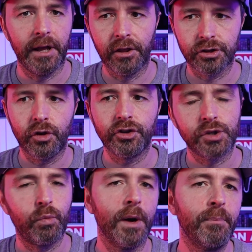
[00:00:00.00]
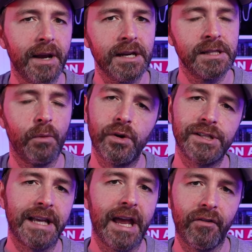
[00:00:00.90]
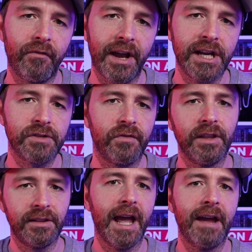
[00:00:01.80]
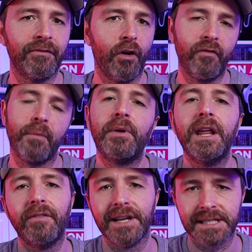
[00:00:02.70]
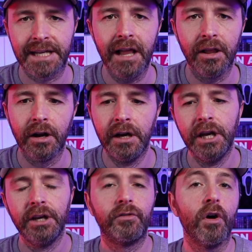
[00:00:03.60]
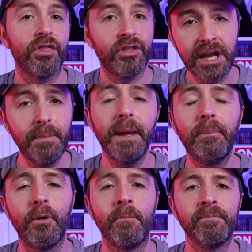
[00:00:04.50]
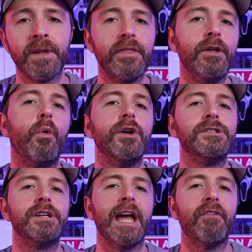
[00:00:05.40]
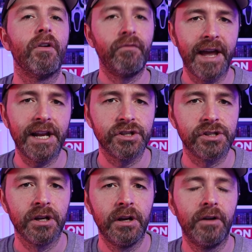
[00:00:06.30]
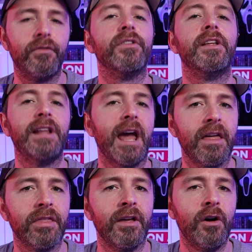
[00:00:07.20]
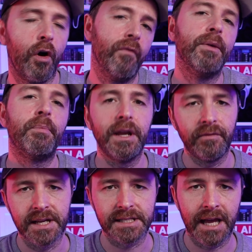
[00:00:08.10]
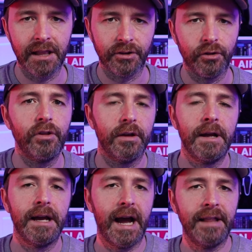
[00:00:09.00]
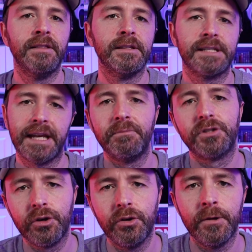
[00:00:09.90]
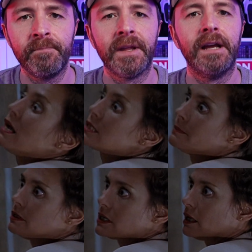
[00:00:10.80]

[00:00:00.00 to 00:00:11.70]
There's not just one person that wants to get revenge for the death of a previous killer. You've got three people that want to get revenge for the death of the previous killer. Now, in Scream 2, Mrs.